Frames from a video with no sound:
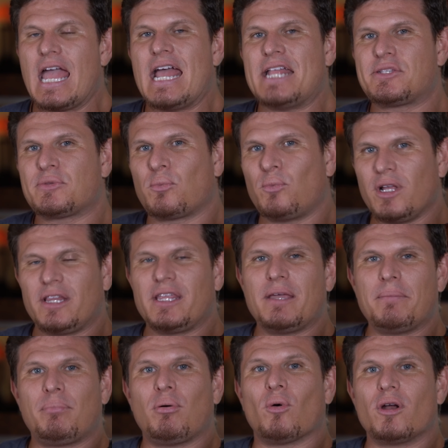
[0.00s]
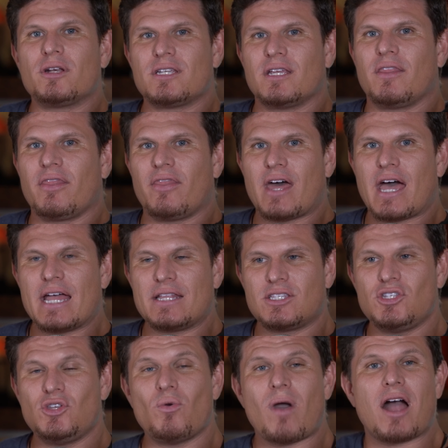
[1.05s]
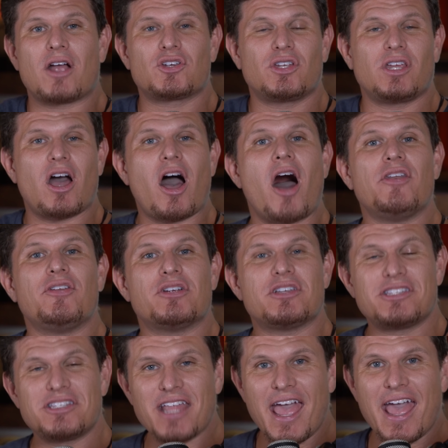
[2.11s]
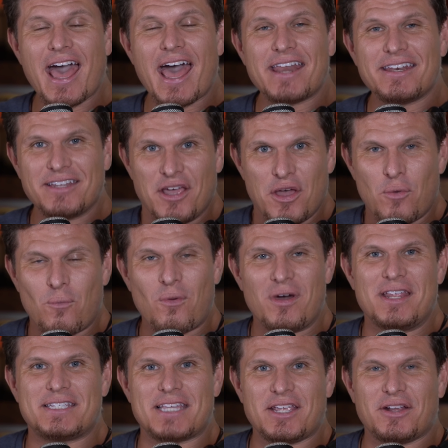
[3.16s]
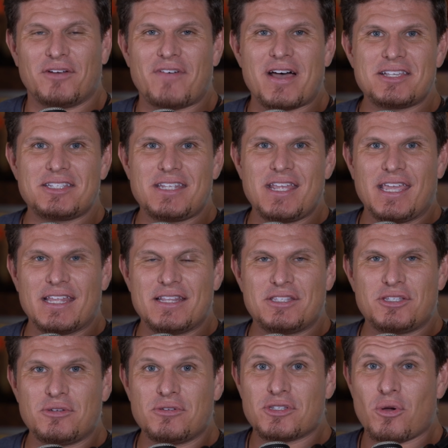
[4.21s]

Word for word: It's really important that you actually understand what is that you're investing into.